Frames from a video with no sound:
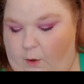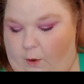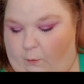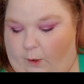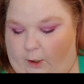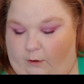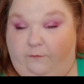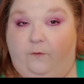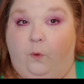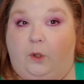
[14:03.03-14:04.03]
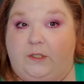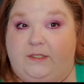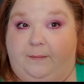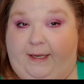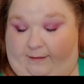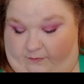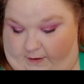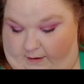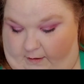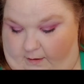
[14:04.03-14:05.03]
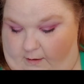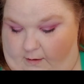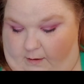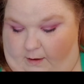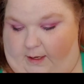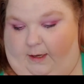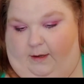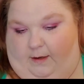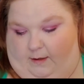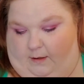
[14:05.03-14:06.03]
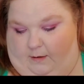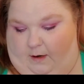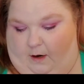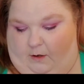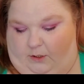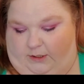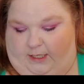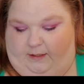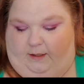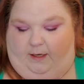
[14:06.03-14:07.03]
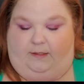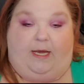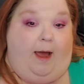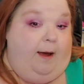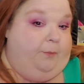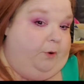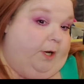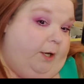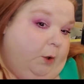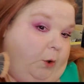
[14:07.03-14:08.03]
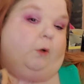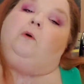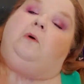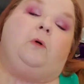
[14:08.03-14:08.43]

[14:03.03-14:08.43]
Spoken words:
work for Samantha and her skin type or color.